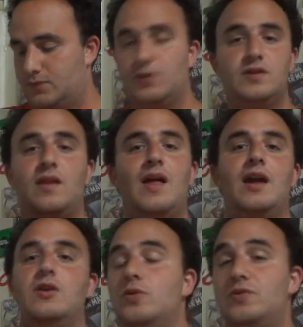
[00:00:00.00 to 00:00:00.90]
there's a
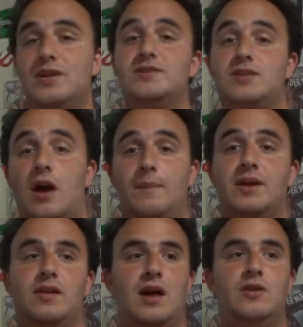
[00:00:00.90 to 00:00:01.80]
lot of new things coming,
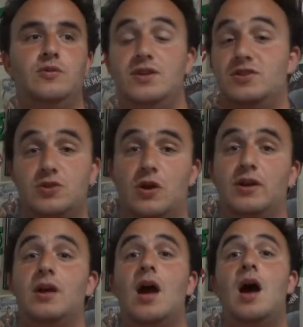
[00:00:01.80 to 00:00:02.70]
a lot of new things
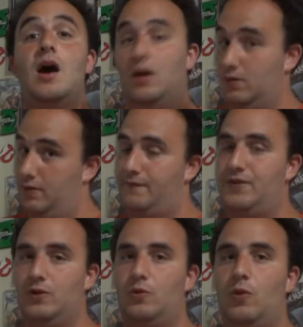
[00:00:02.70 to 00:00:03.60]
starting.
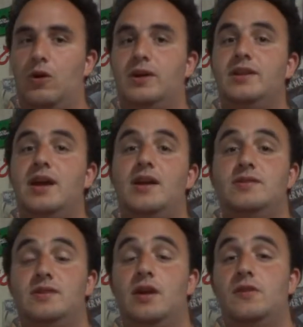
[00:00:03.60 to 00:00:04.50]
Fear the Walking Dead
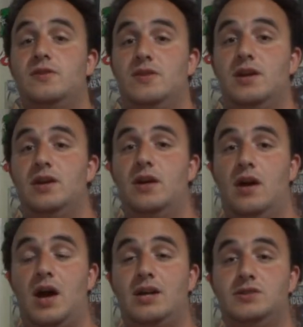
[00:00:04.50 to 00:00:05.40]
is another thing
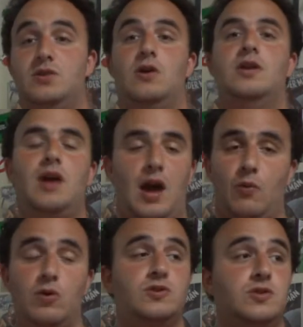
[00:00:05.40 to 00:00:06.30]
I started. I am
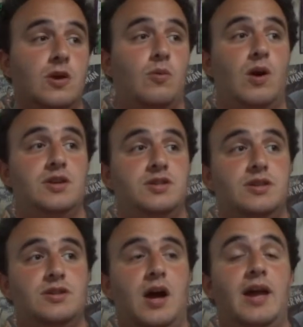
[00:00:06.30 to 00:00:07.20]

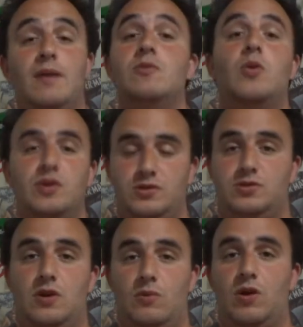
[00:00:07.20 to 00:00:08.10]
going to
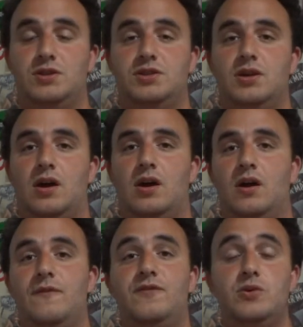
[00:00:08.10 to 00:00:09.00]
start watching
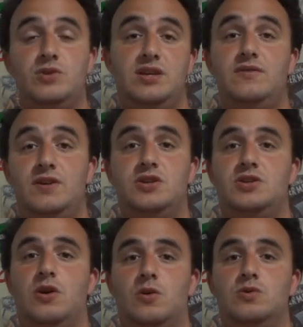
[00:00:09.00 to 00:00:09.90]
a few TV
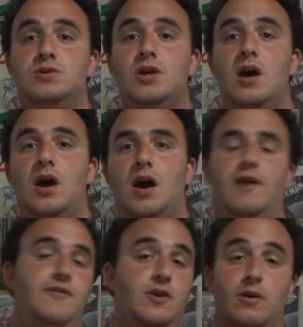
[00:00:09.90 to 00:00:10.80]
shows.
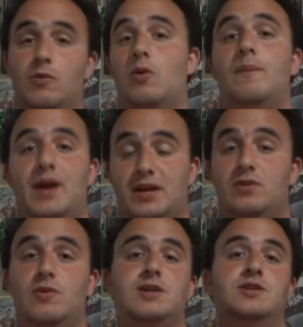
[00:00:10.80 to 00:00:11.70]
I figure I'm going back
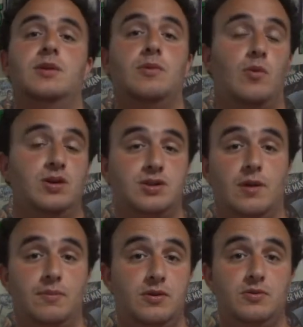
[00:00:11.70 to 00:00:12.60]
into wrestling. I'm going to watch a
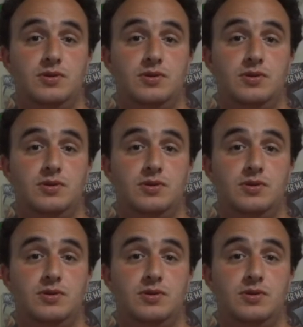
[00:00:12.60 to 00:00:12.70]
couple of